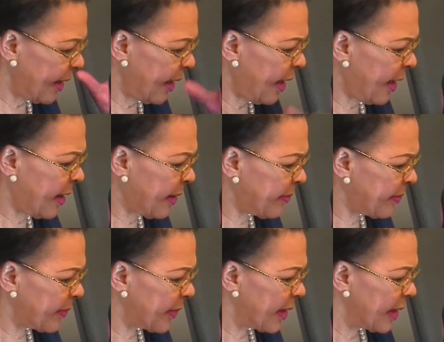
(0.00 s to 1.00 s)
Um,
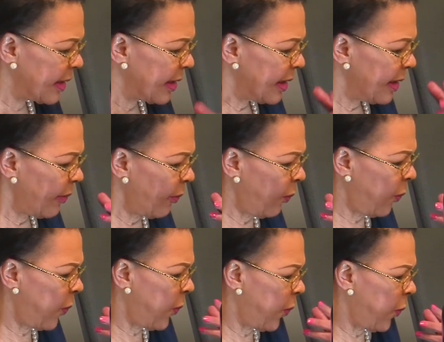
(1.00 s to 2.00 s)

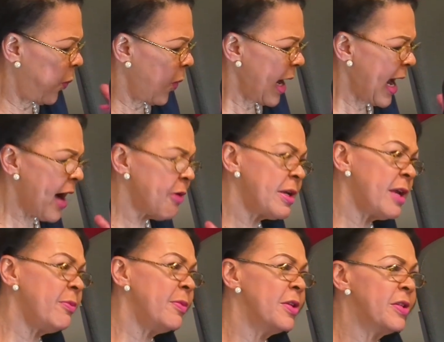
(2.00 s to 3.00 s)
how
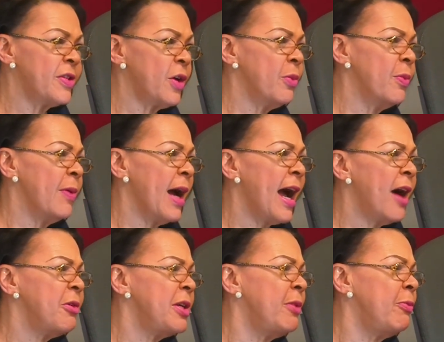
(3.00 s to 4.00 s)
can so
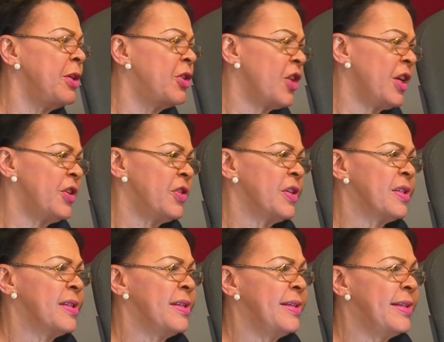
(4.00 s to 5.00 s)
how can we change
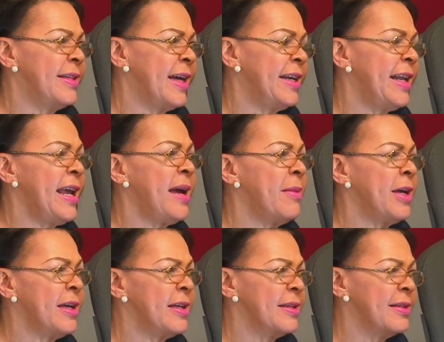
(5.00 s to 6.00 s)
this
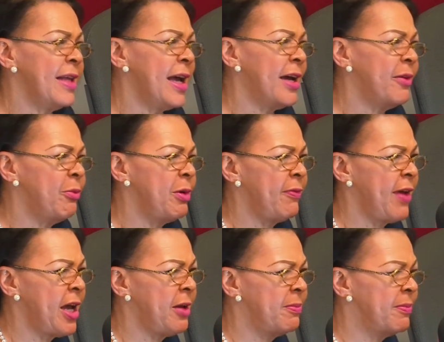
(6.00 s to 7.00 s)
dynamic that we've
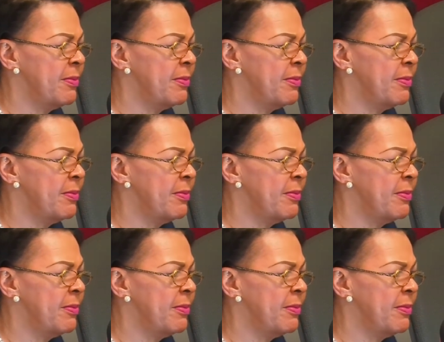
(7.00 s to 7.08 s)
had